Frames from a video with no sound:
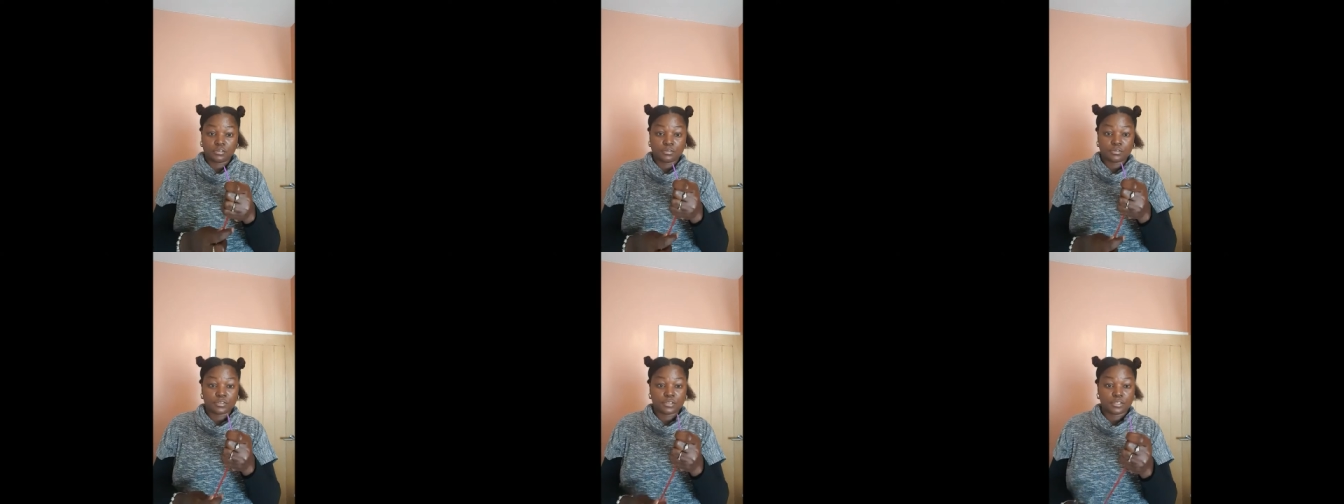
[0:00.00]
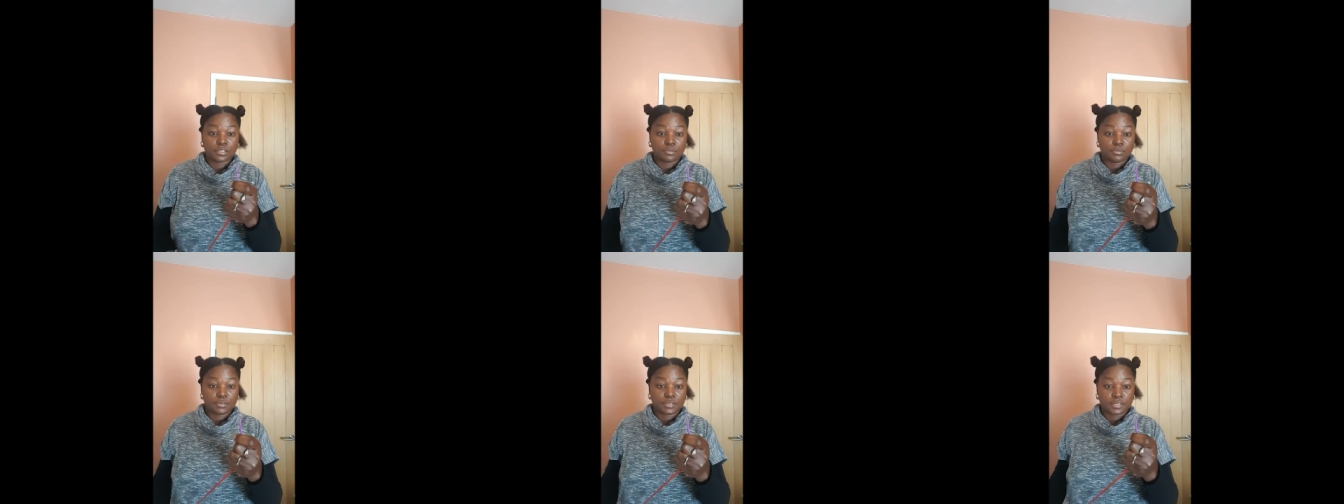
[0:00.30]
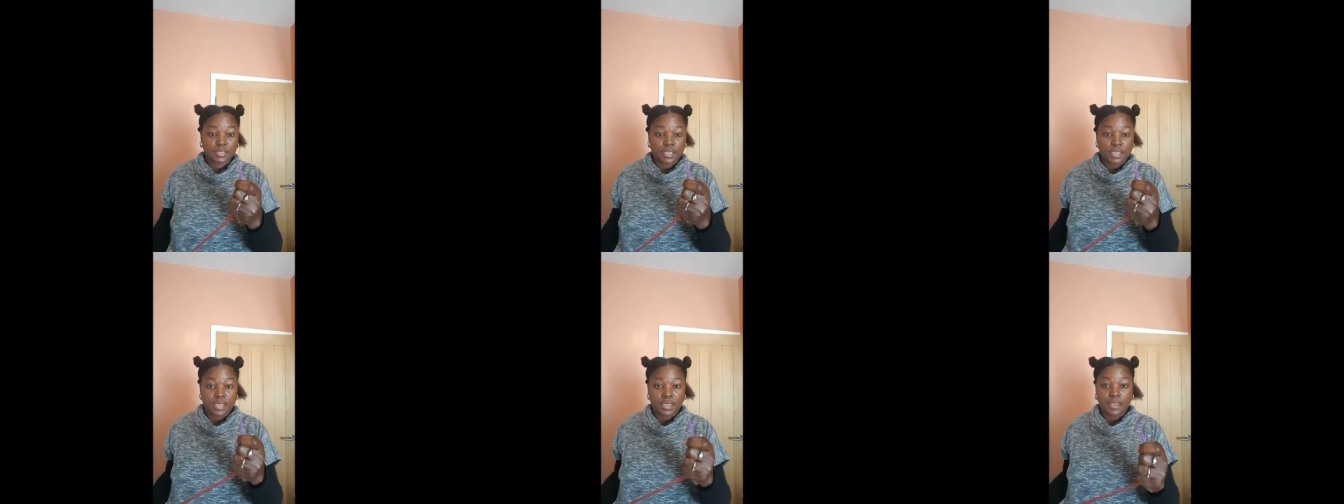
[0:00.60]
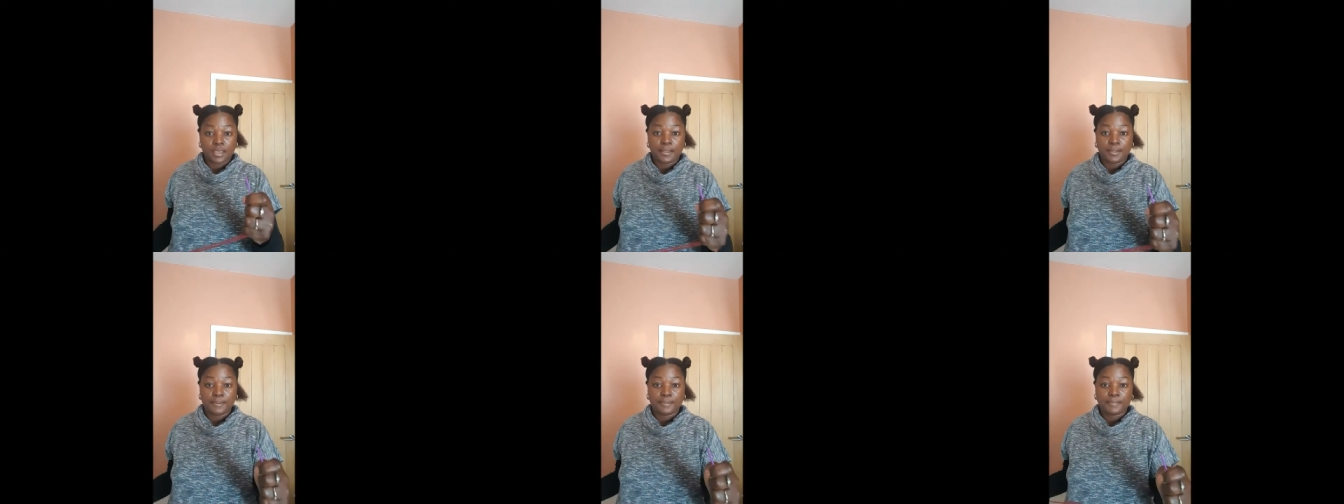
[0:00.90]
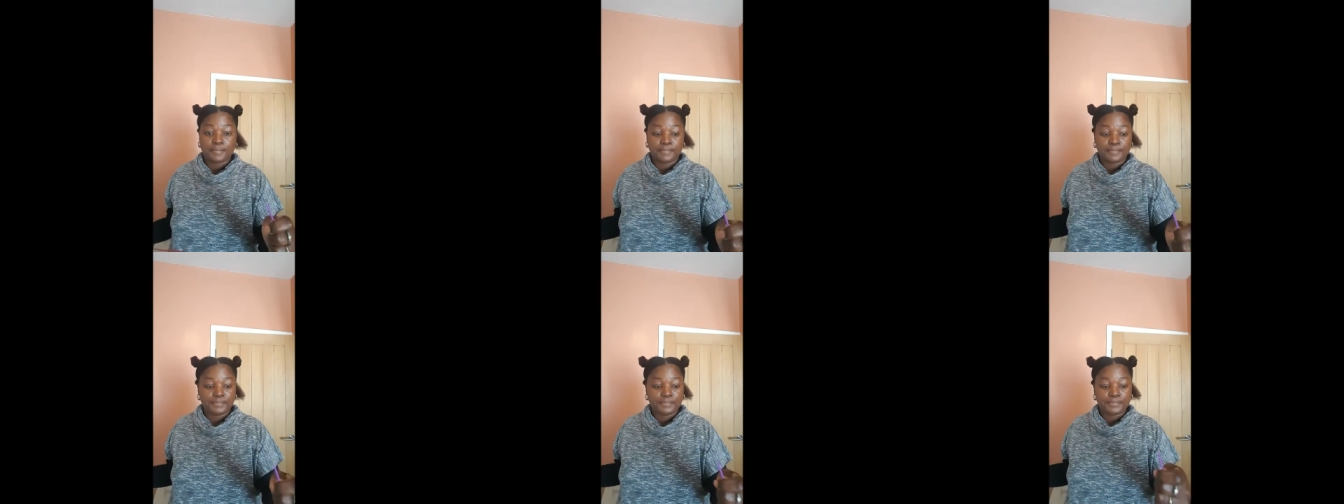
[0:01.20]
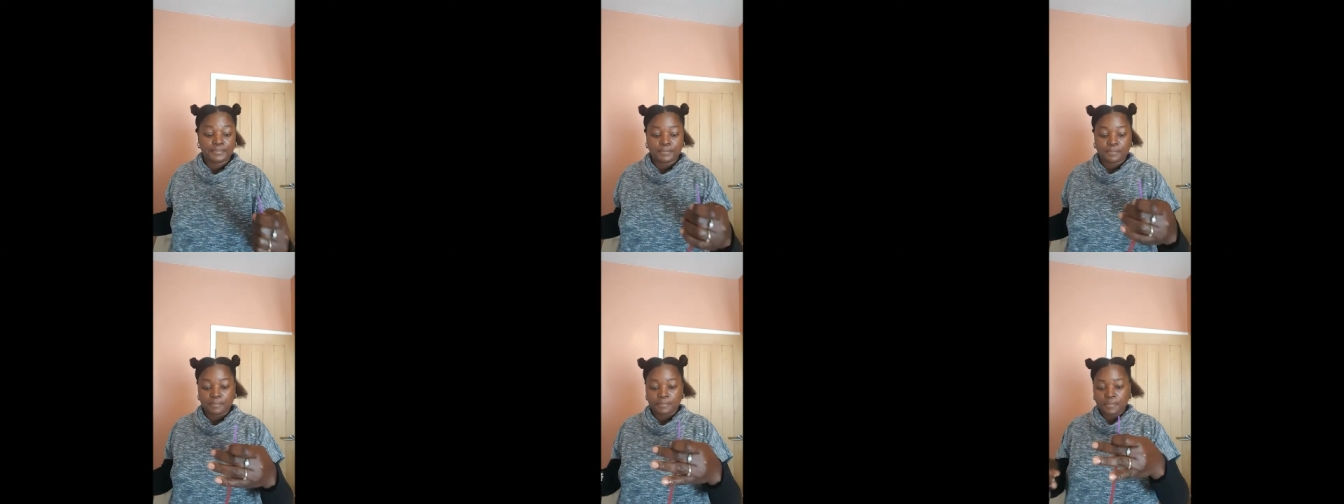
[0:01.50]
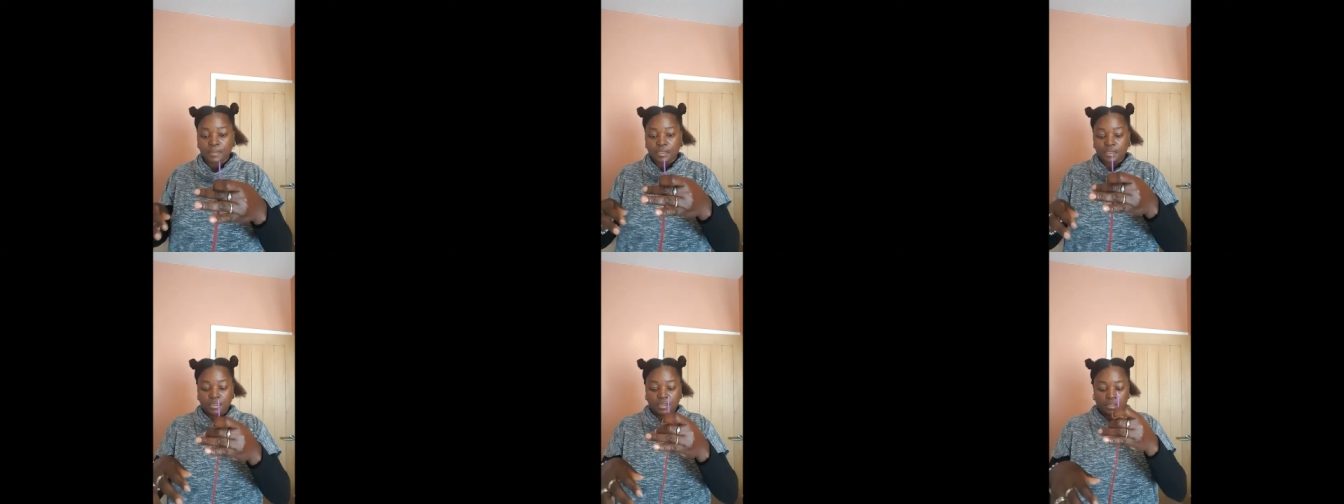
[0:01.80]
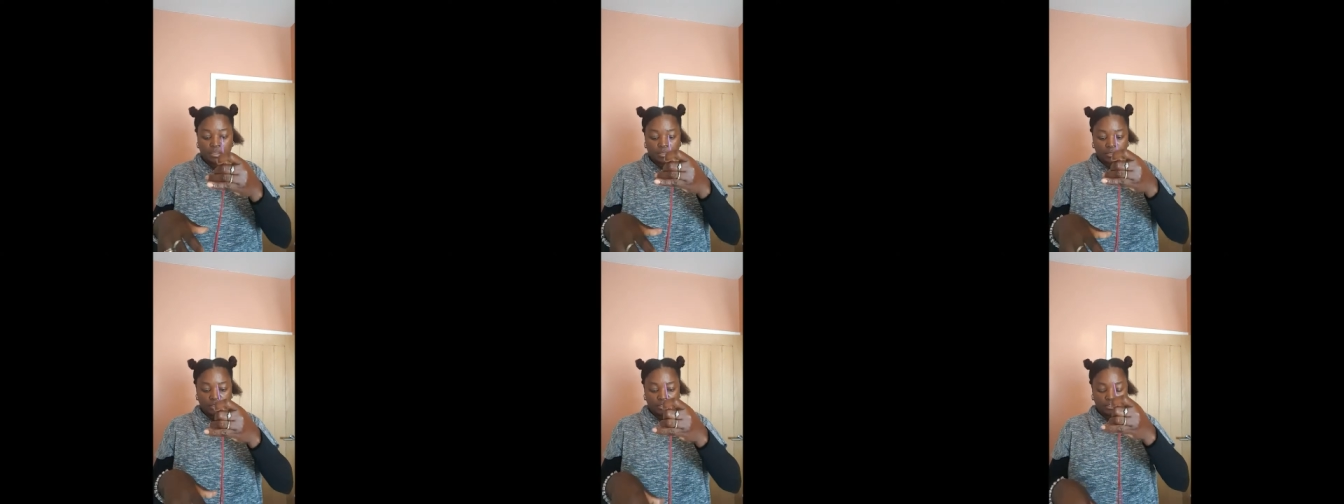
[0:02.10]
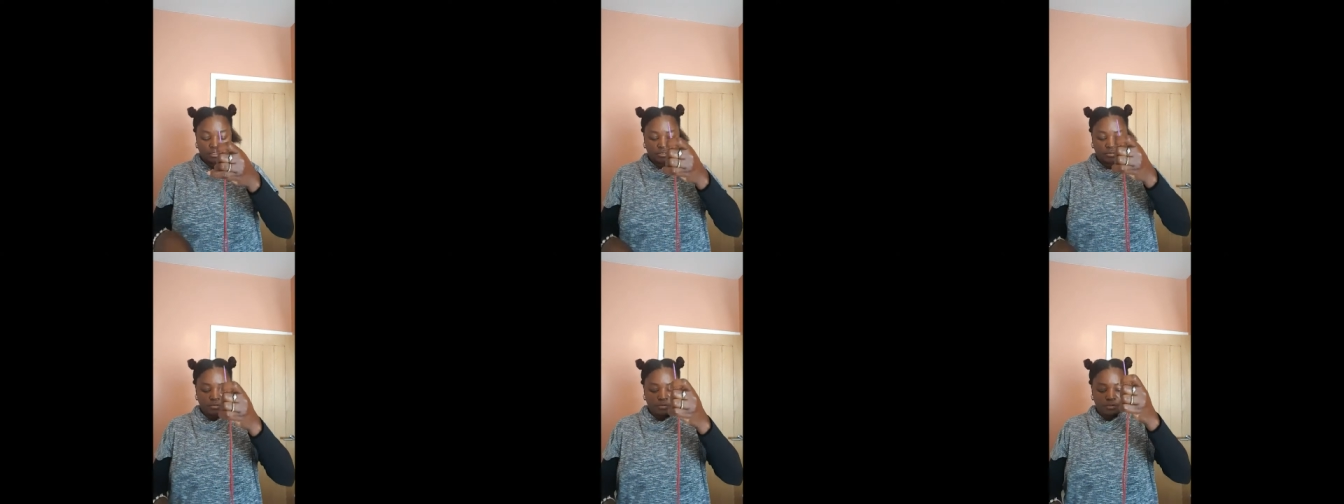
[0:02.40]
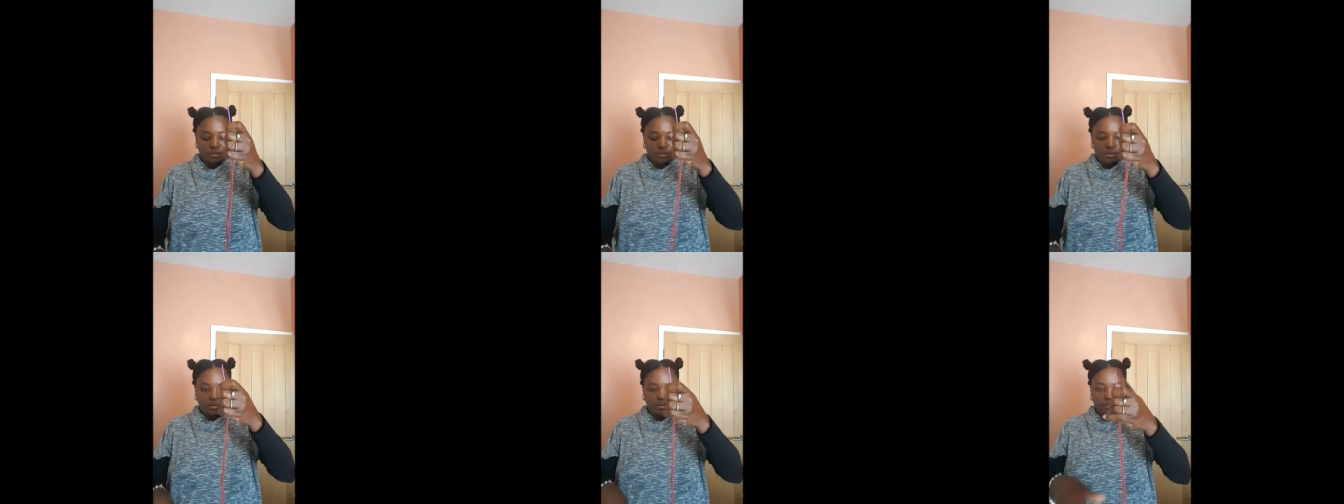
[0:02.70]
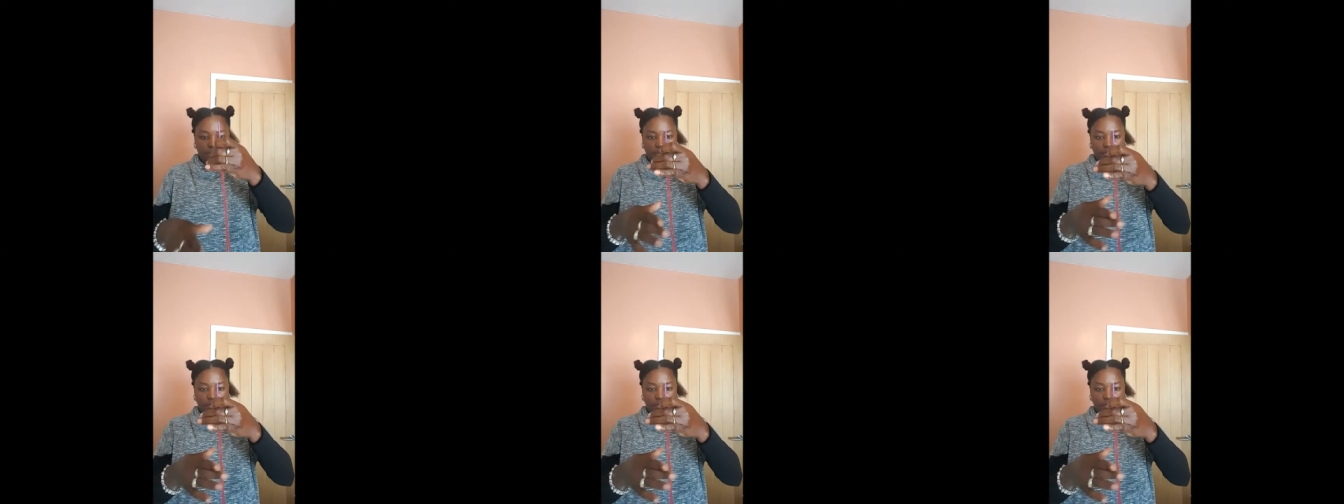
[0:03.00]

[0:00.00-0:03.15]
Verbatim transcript: use it with care so